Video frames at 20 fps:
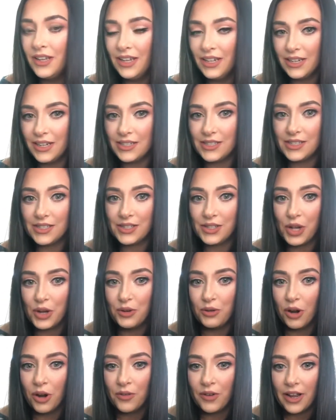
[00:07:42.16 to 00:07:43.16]
because it's so
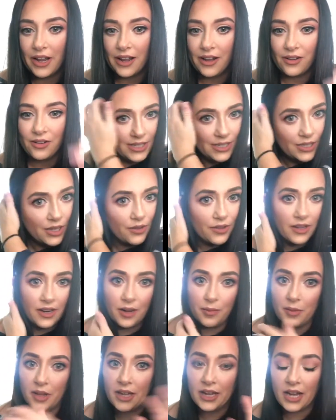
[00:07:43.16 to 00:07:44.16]
grown out. So then
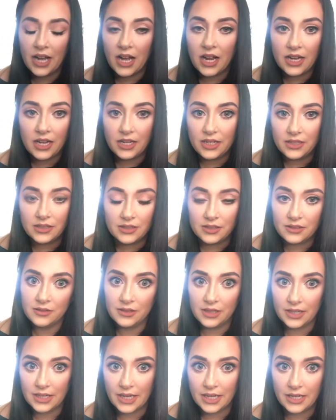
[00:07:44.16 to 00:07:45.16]
I'm like, I need to,
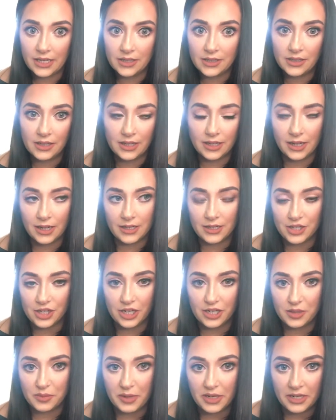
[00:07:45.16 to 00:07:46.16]
I can't, I gotta
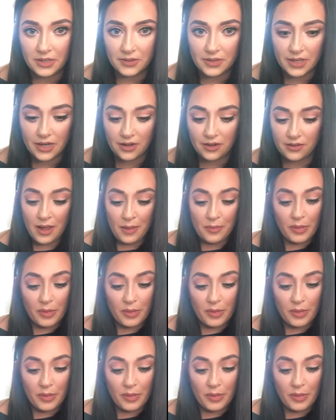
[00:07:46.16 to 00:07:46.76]
change my nails out.